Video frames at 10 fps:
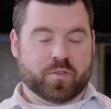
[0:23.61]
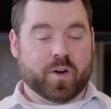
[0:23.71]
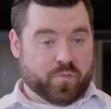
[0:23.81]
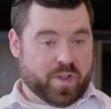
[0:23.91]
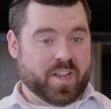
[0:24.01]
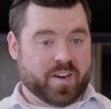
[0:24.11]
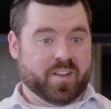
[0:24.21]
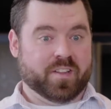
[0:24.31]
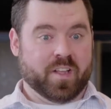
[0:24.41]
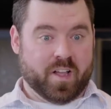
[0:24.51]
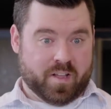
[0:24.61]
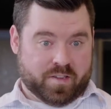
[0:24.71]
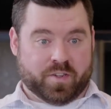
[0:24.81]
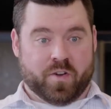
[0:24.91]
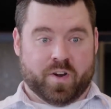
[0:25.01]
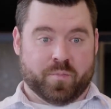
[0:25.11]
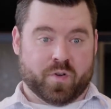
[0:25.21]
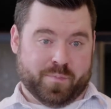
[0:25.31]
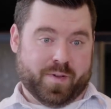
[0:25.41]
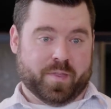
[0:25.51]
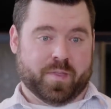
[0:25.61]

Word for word: trying to read a uh, security book a month.